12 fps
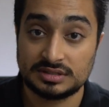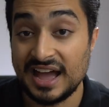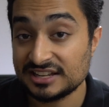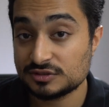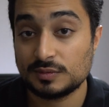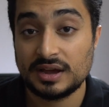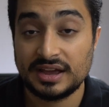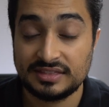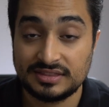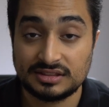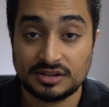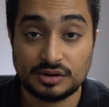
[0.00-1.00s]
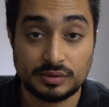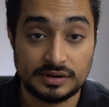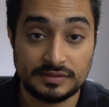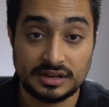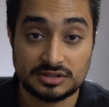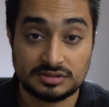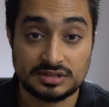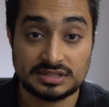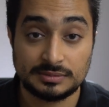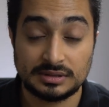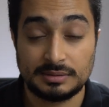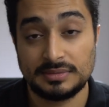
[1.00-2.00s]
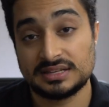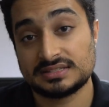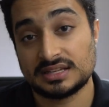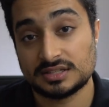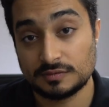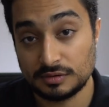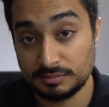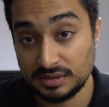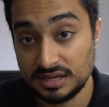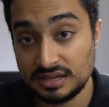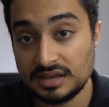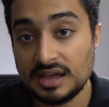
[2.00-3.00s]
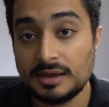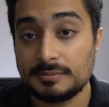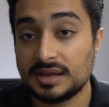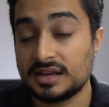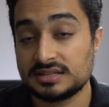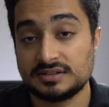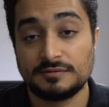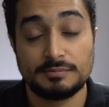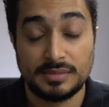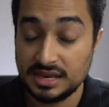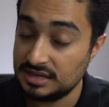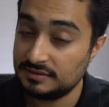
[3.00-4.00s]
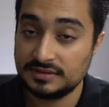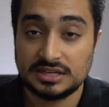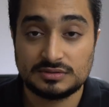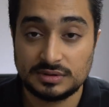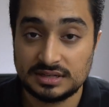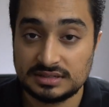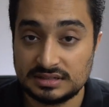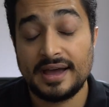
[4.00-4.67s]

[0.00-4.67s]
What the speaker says: That's why I think the career of dentistry is something that made sense for me, because of many of these reasons.